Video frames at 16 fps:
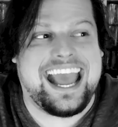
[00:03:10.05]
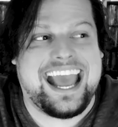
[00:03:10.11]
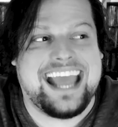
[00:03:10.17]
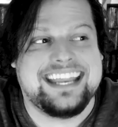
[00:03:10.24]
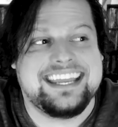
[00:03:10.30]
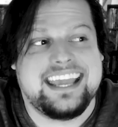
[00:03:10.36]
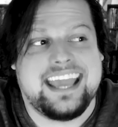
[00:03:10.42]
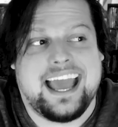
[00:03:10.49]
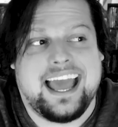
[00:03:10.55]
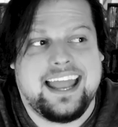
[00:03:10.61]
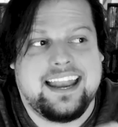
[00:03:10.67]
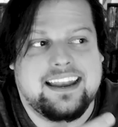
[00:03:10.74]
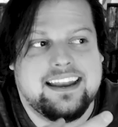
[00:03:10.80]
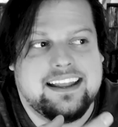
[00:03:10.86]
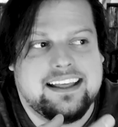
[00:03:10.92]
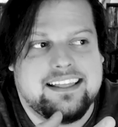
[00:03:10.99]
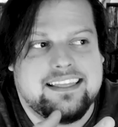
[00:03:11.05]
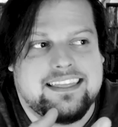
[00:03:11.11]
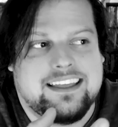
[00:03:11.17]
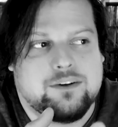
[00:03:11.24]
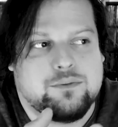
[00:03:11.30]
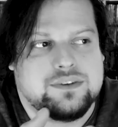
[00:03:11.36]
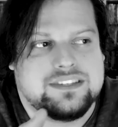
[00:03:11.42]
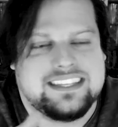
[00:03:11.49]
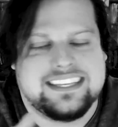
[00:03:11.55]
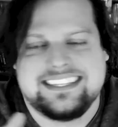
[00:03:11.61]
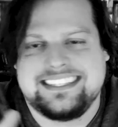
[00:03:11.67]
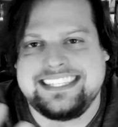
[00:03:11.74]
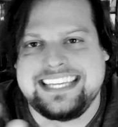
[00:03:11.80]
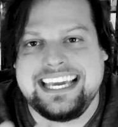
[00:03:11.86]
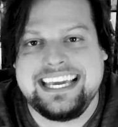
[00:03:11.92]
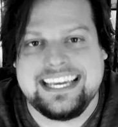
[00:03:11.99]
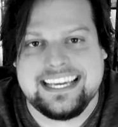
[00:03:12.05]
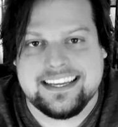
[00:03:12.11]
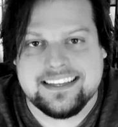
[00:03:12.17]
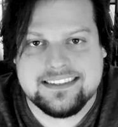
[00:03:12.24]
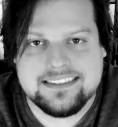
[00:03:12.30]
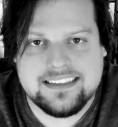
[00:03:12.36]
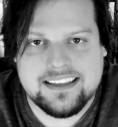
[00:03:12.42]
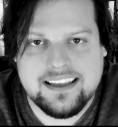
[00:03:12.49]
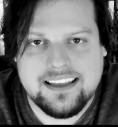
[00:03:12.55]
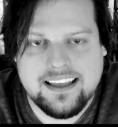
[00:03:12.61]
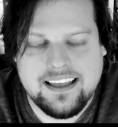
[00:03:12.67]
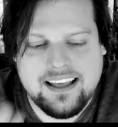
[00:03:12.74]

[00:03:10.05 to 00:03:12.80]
And yet, there was this tease